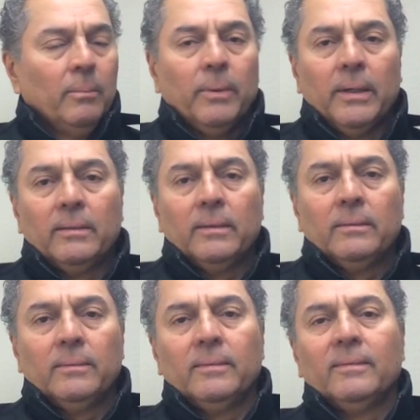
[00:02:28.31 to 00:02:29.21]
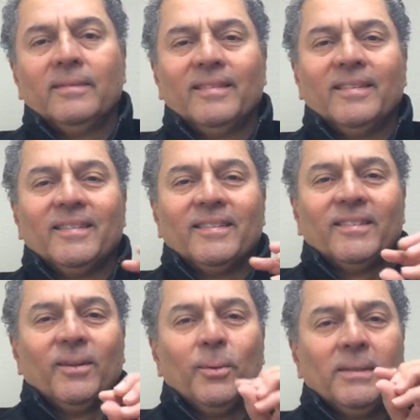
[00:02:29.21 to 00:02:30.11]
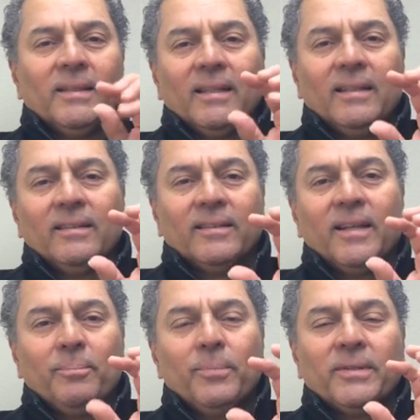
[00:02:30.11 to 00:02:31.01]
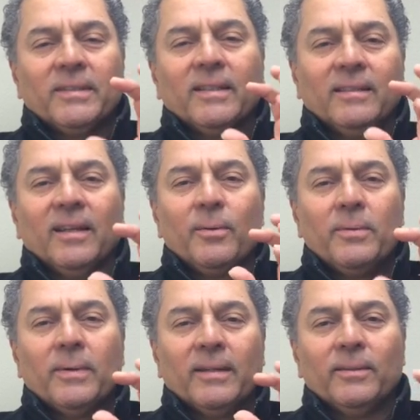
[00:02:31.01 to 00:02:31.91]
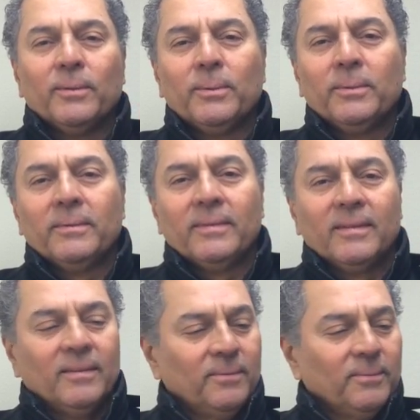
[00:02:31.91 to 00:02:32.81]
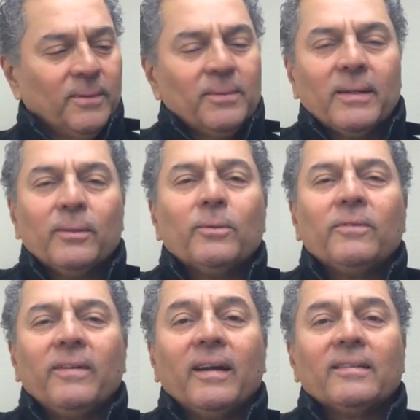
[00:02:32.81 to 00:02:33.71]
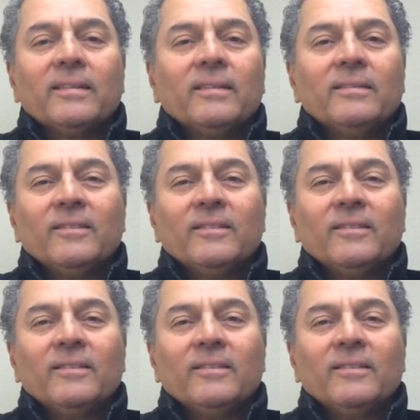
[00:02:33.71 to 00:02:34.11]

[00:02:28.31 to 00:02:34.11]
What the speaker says: But there's always that little 10% that we want to do. We want to do fast.